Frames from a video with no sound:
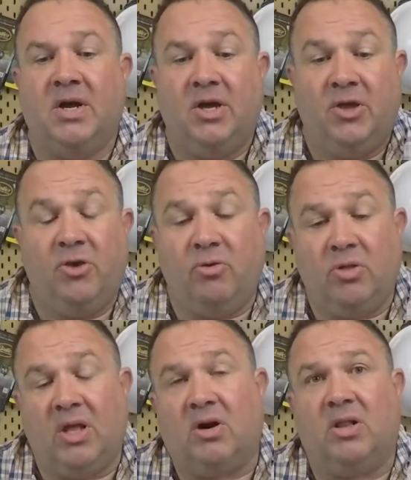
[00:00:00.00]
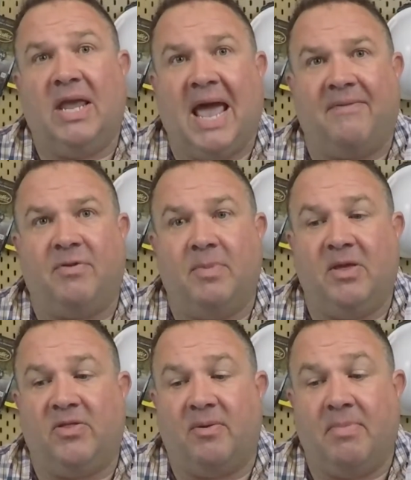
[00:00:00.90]
you literally have to be
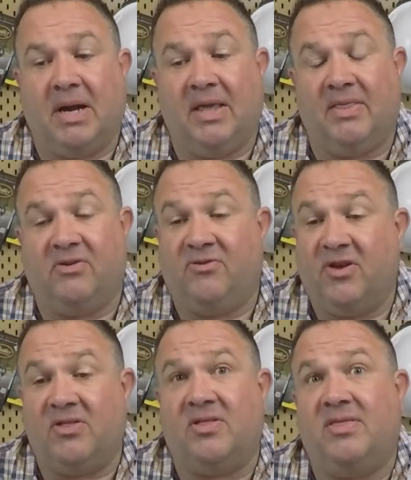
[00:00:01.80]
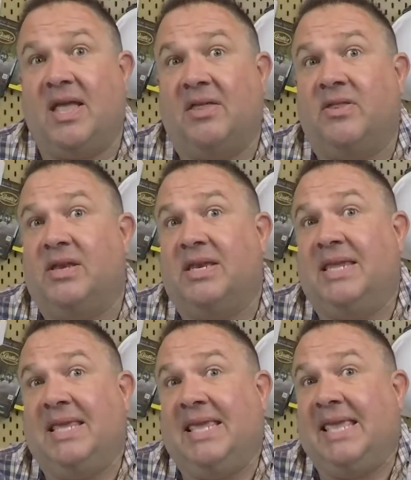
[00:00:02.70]
somebody that just doesn't
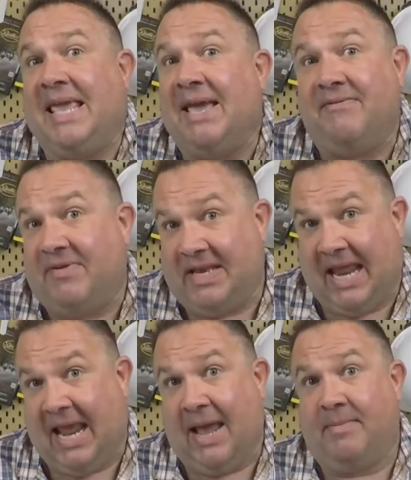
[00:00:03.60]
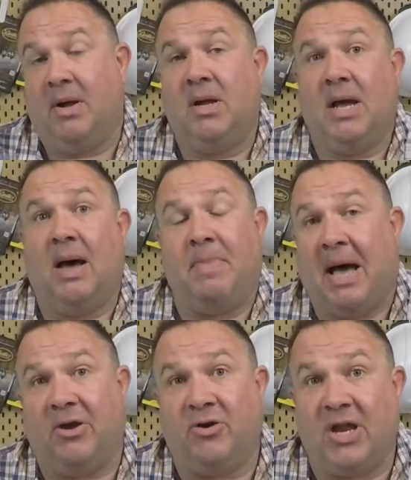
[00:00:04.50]
give a damn
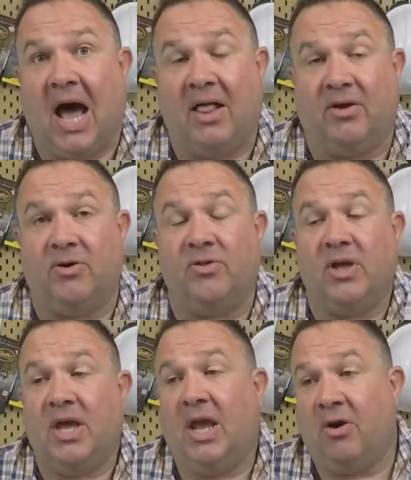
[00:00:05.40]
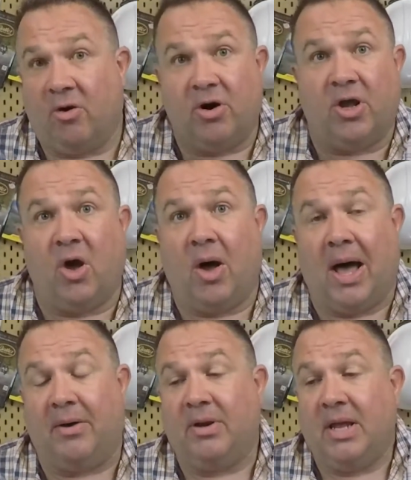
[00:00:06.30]
about your dollars in order to go
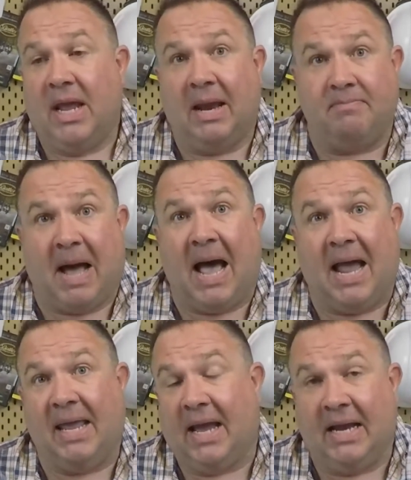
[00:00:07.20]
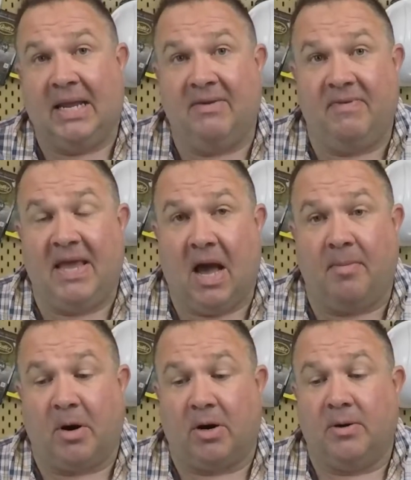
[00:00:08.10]
out and buy an EV
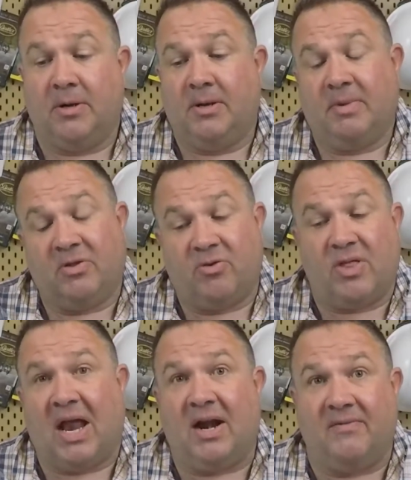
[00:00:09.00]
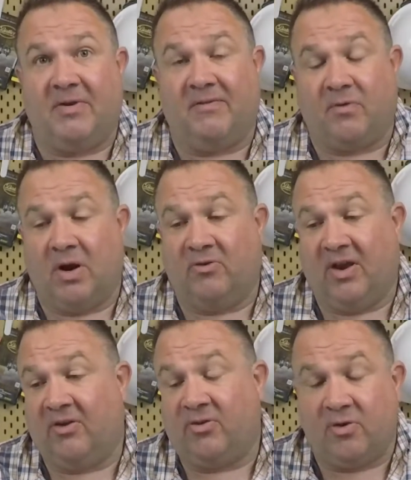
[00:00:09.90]
Hummer. Because there's not enough
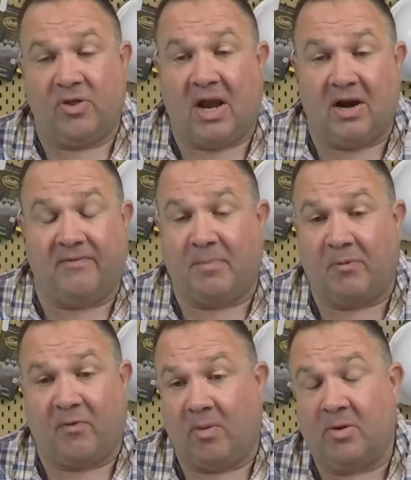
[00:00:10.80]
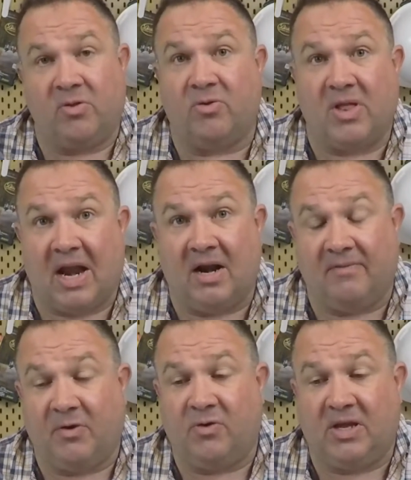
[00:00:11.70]
differentiation, there's not enough performance, there's not
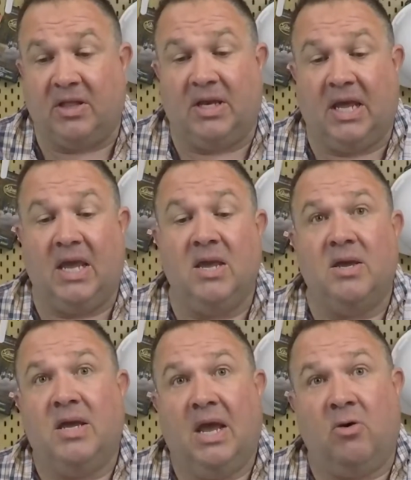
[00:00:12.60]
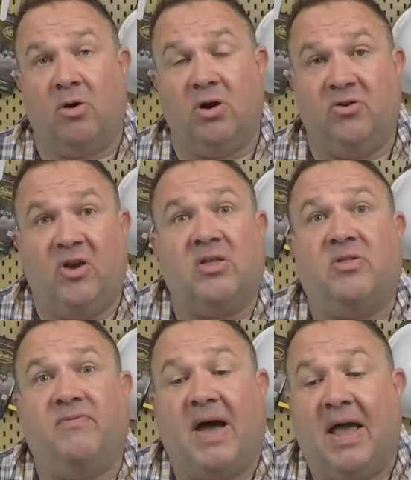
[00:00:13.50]
enough utility in order to
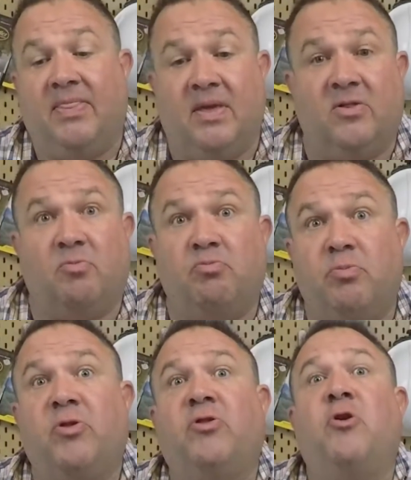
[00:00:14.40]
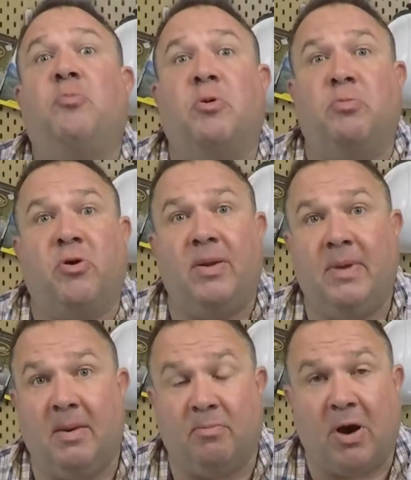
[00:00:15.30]
justify this super
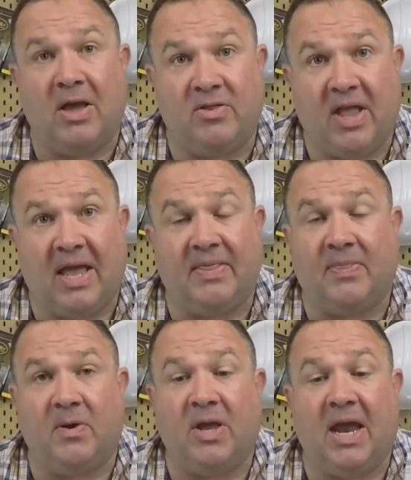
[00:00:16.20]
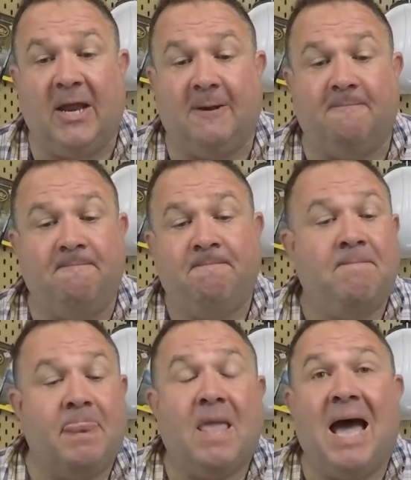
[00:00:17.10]
premium price tag that they're getting.
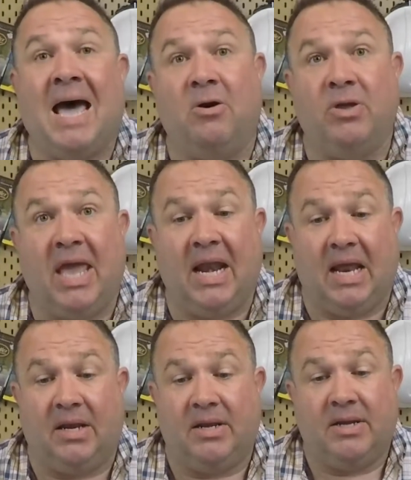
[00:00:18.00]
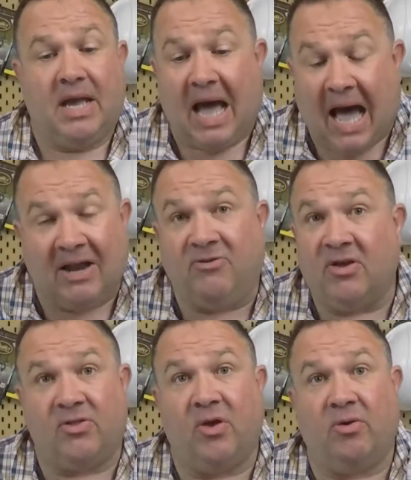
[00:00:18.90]
I don't get it. I
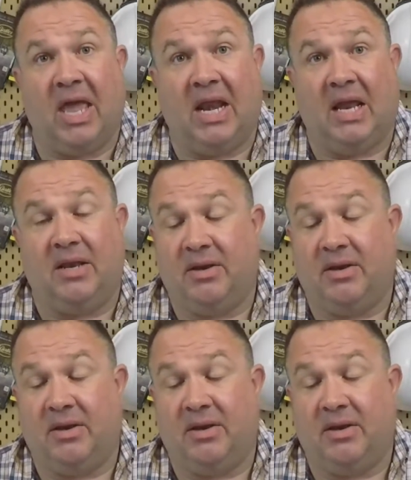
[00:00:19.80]
just don't get it.